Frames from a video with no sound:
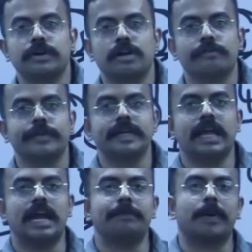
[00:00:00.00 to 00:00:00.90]
Fund of
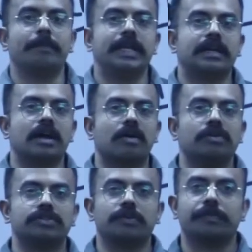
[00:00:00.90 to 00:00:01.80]
India and Public
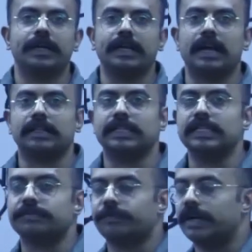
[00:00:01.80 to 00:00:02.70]
Accounts of India.
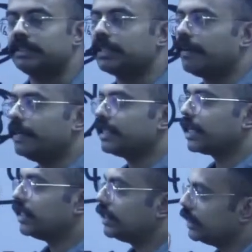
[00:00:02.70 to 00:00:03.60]
These funds I have
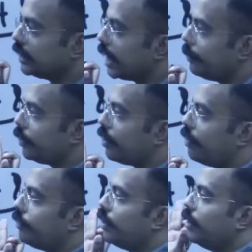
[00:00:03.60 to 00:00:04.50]
discussed in the chapter
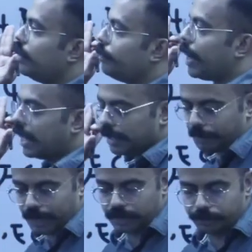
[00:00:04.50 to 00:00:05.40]
of
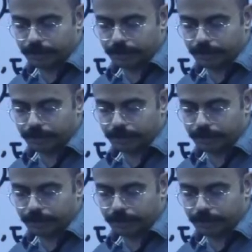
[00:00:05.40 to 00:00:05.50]
Parliament.